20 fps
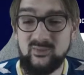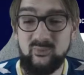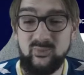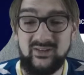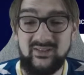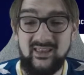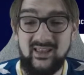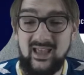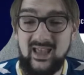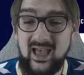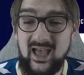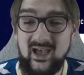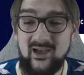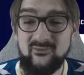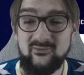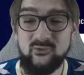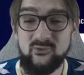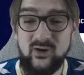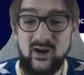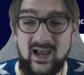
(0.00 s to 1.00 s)
But they
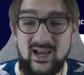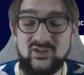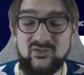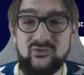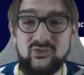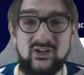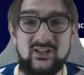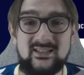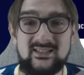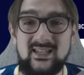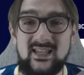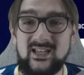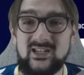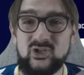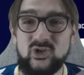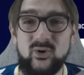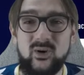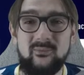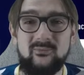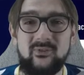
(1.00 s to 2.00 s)
have Rashford and
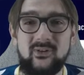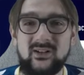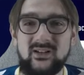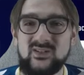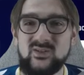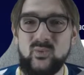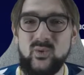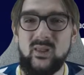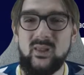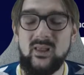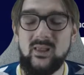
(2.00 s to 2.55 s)
Sancho up front as well.